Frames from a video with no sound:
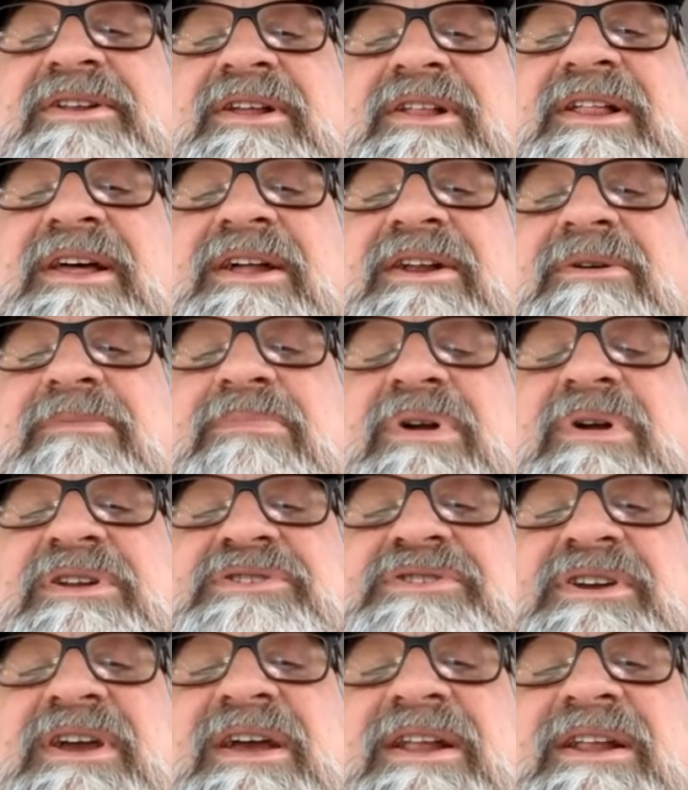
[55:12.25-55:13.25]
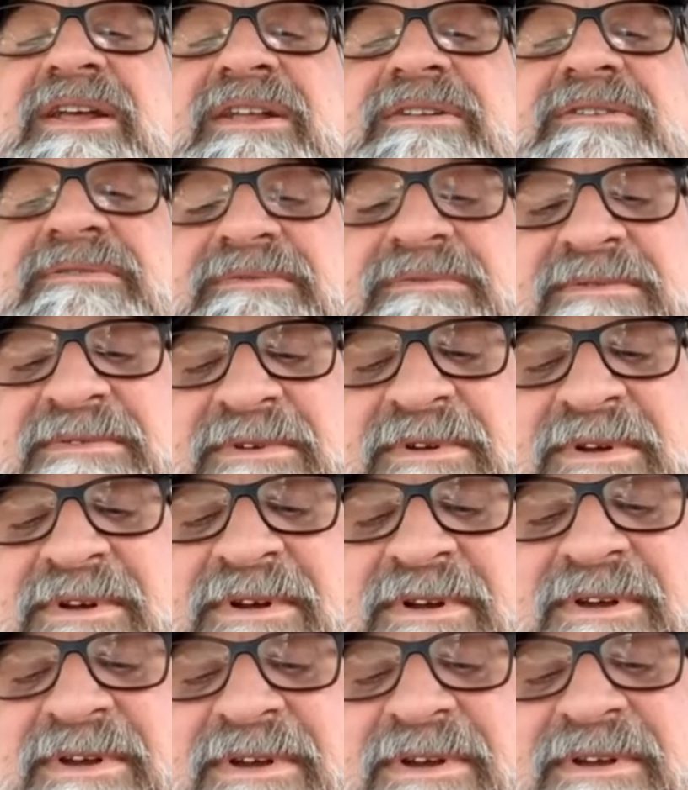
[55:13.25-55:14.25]
to you later. Appreciate it. All right, God bless,
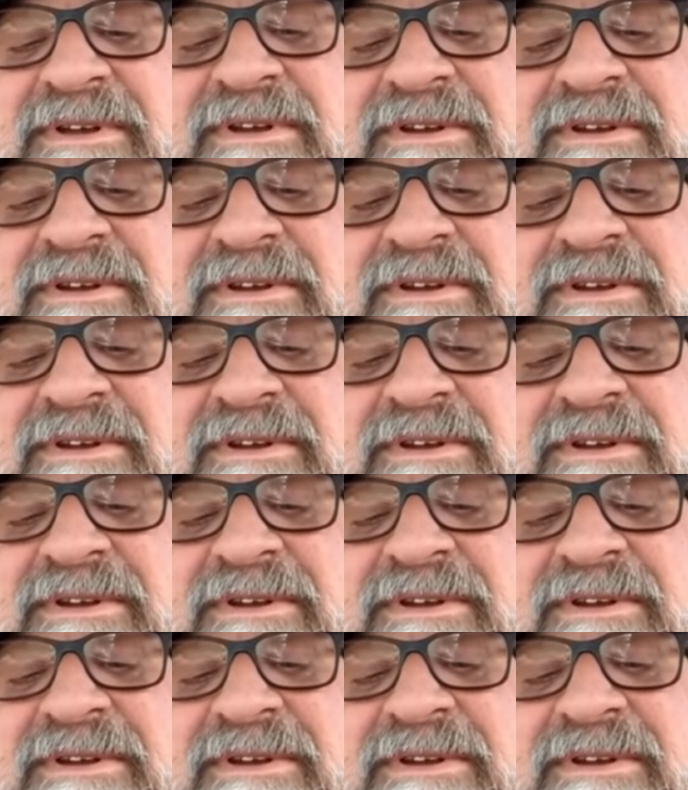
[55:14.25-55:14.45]
buddy.